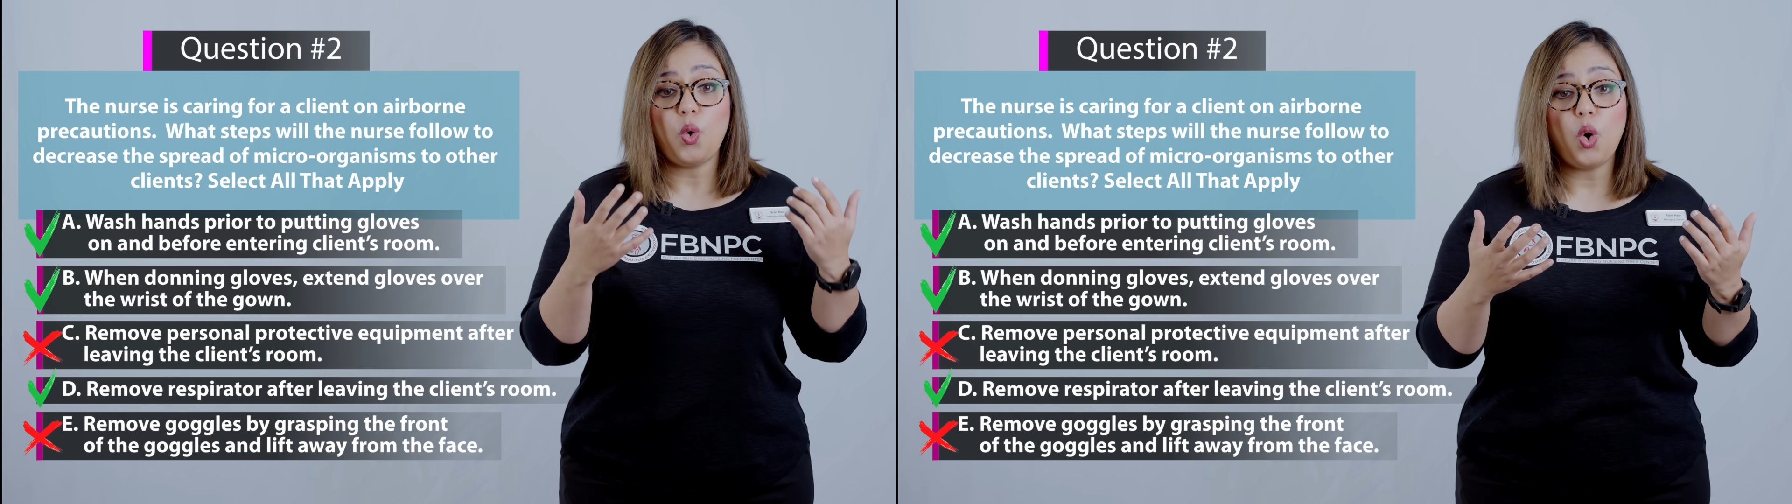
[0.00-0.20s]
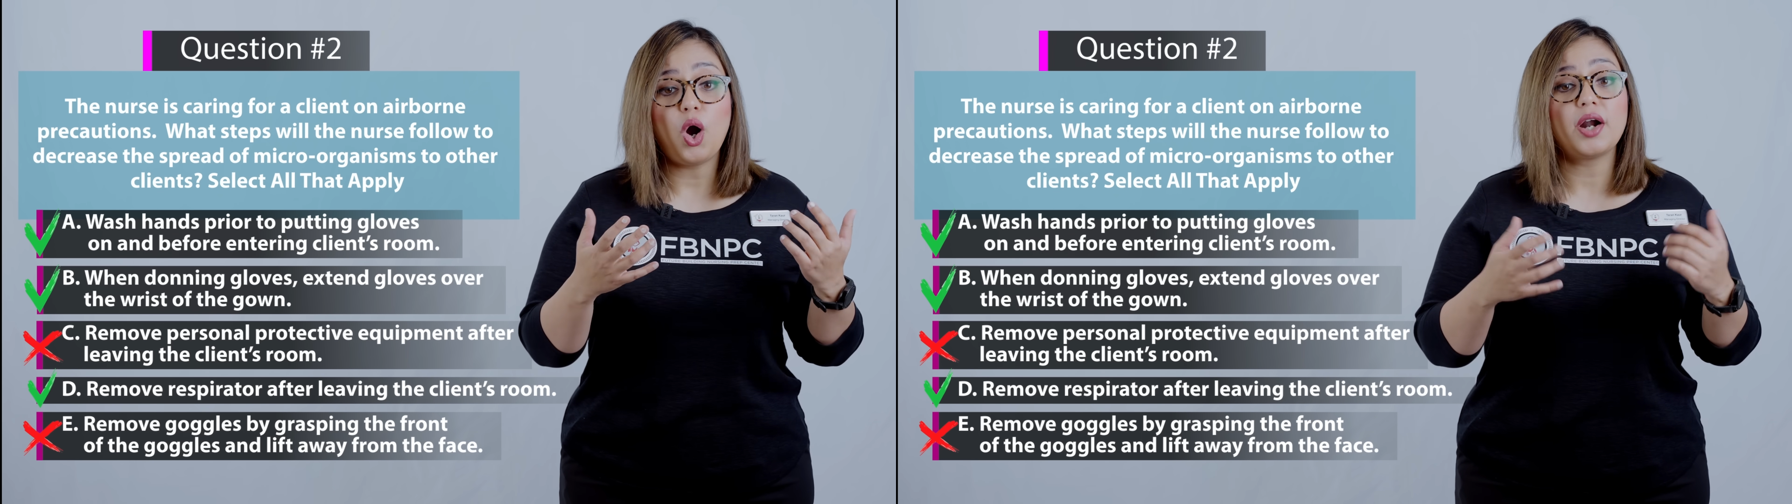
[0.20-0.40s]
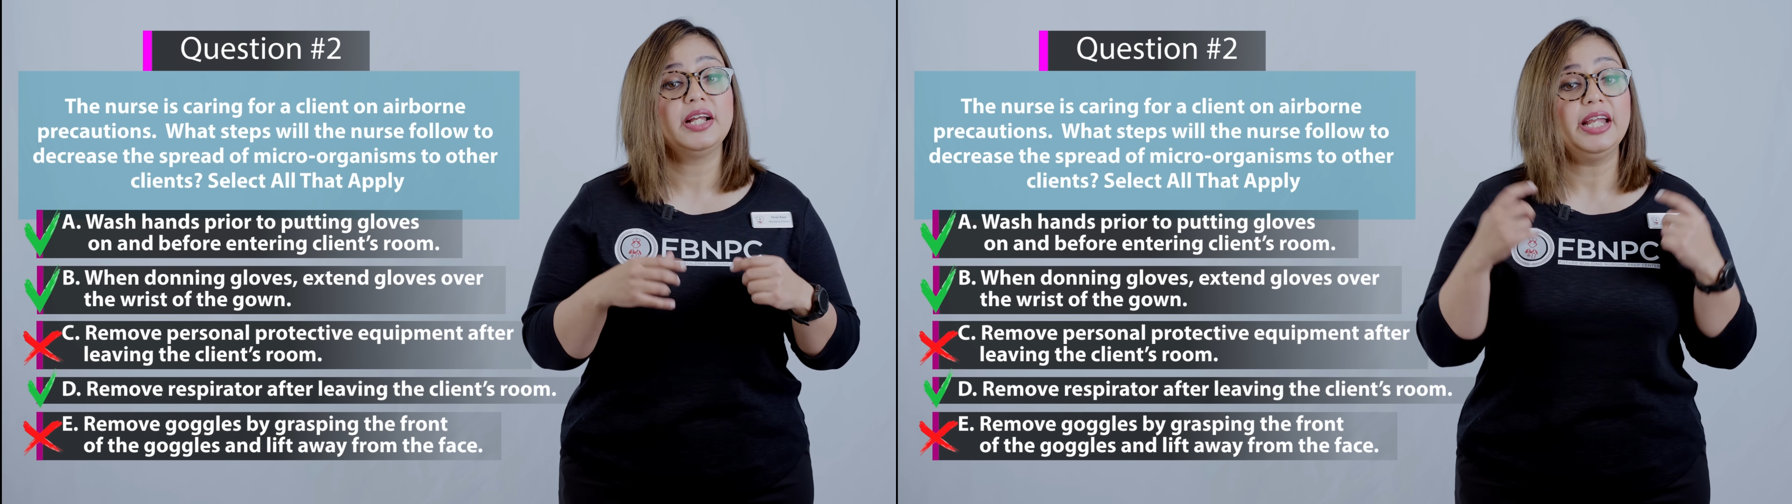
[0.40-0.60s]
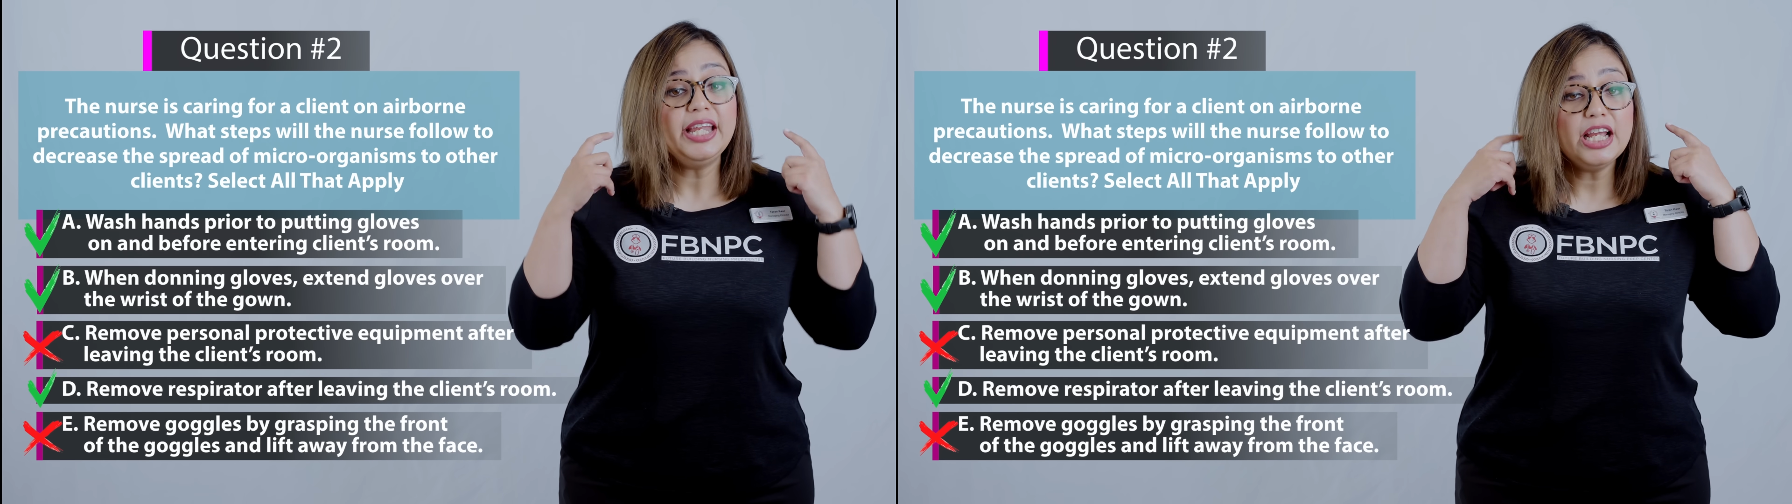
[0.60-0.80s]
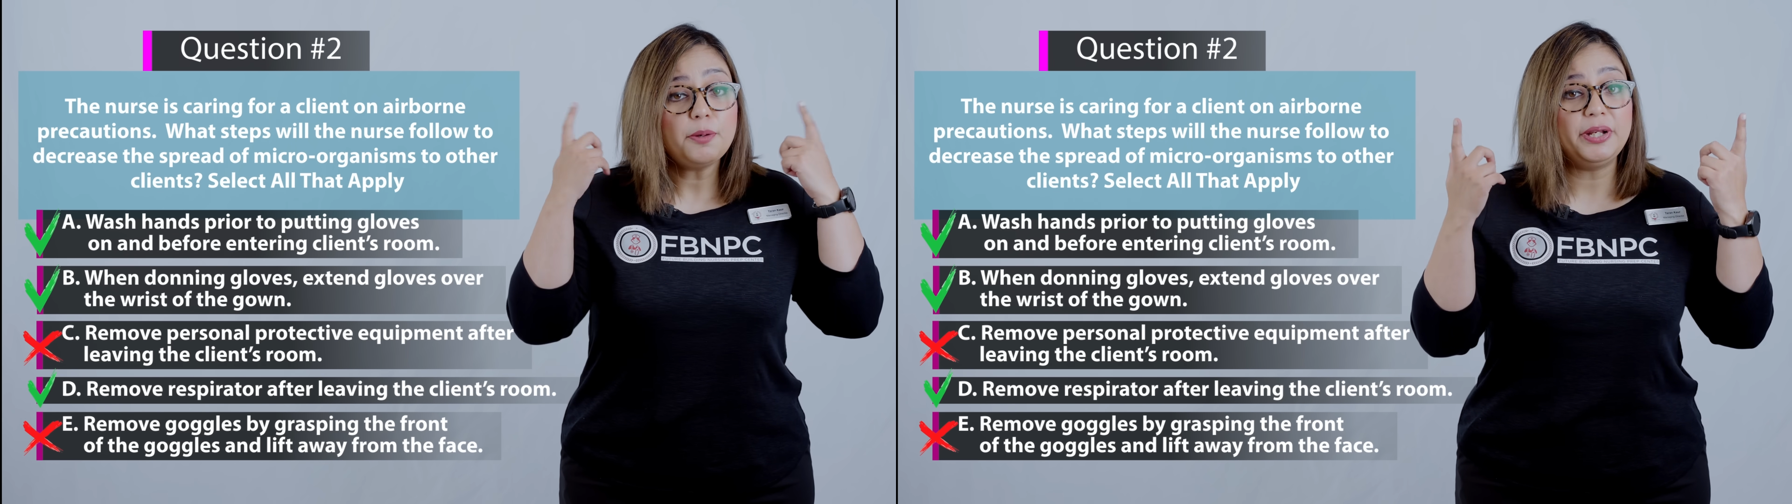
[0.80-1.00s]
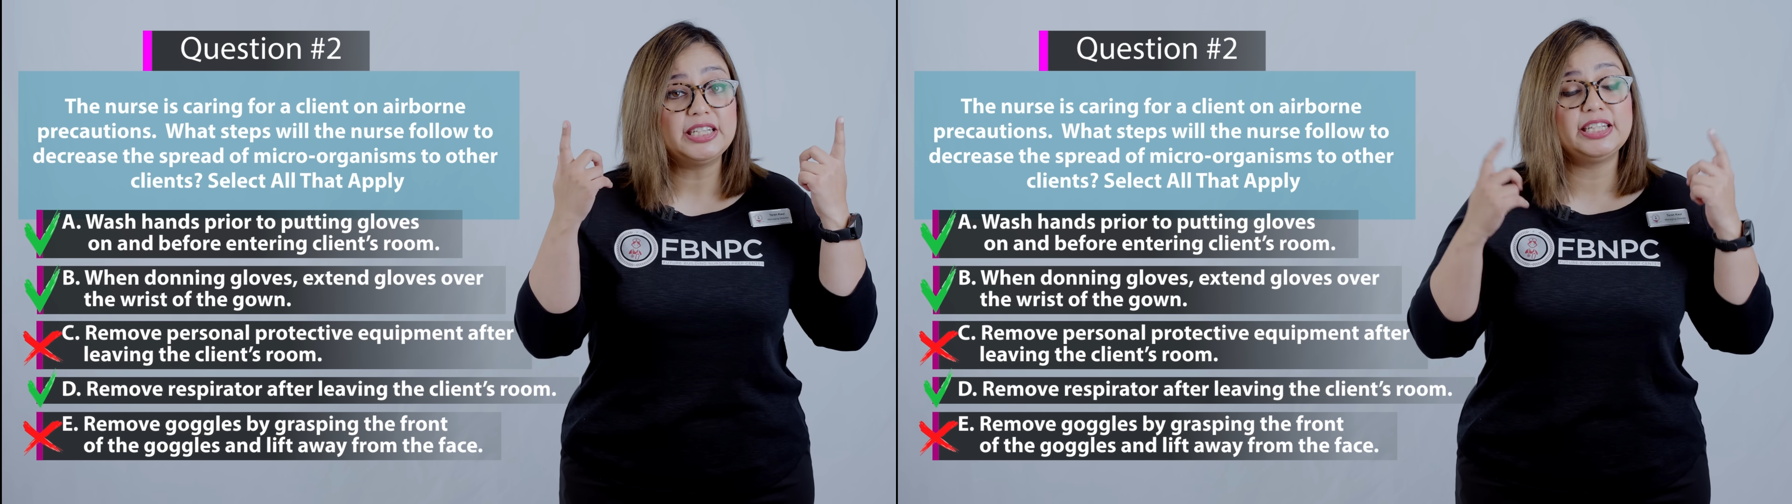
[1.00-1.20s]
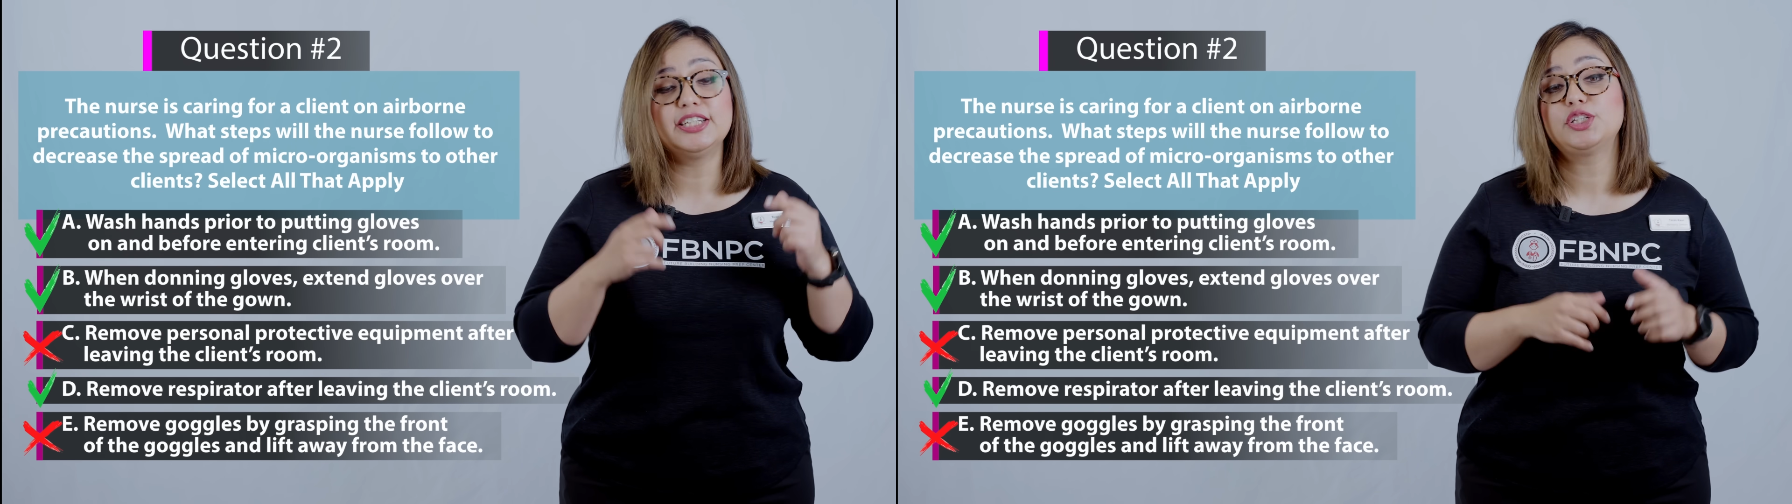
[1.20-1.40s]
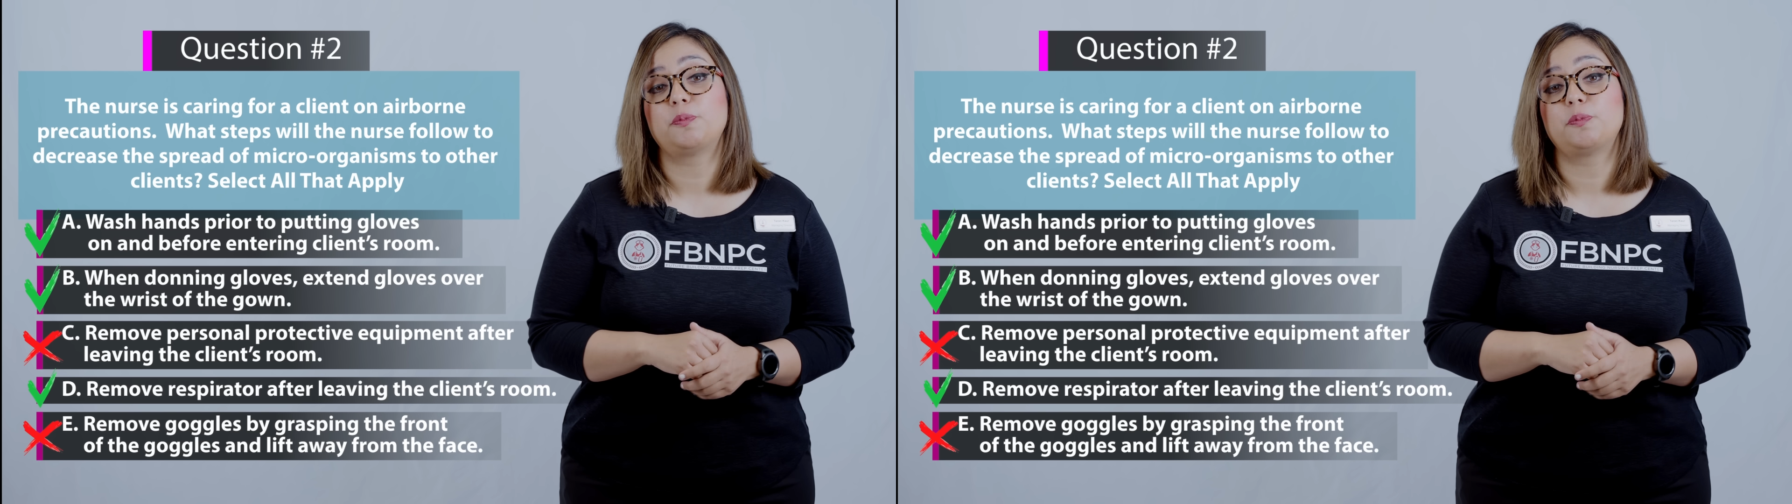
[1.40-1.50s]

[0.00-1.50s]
or the earpieces